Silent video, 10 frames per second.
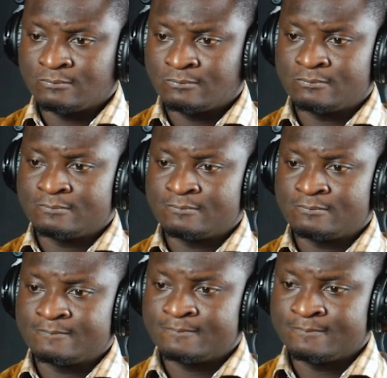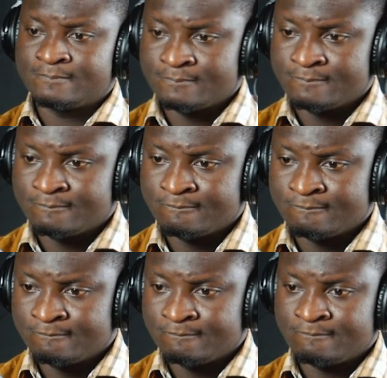
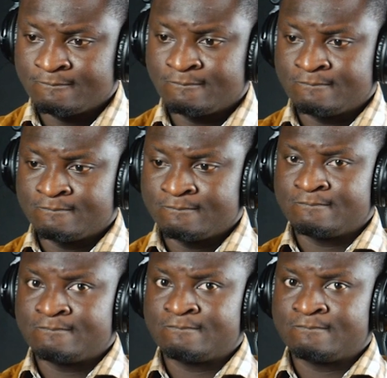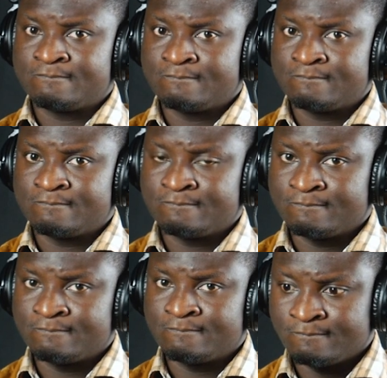
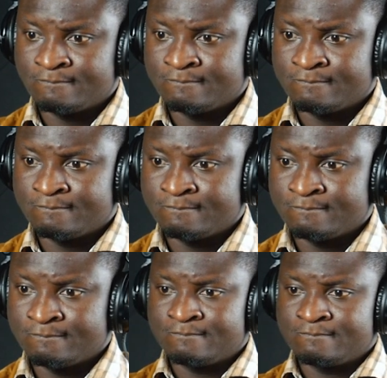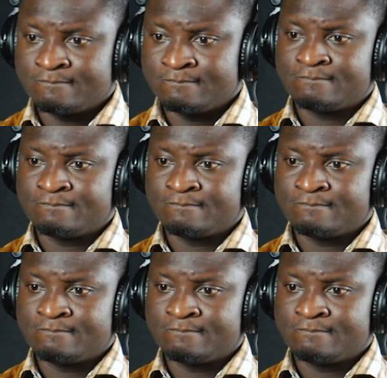[no speech]